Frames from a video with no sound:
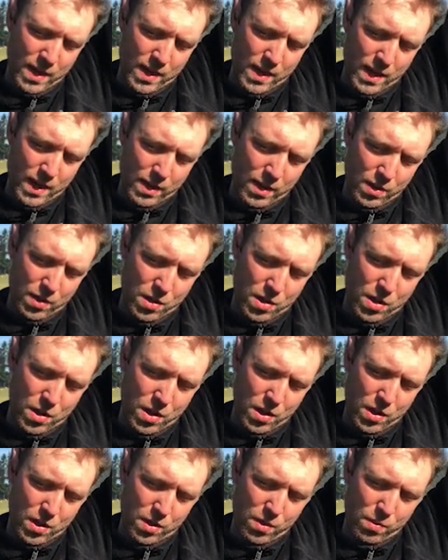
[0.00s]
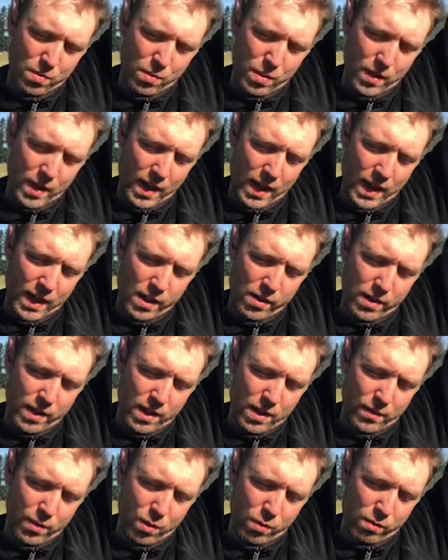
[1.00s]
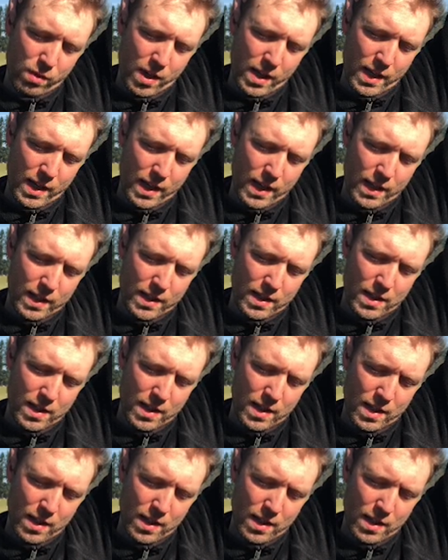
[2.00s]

and you should, with the anchoring of your right hand,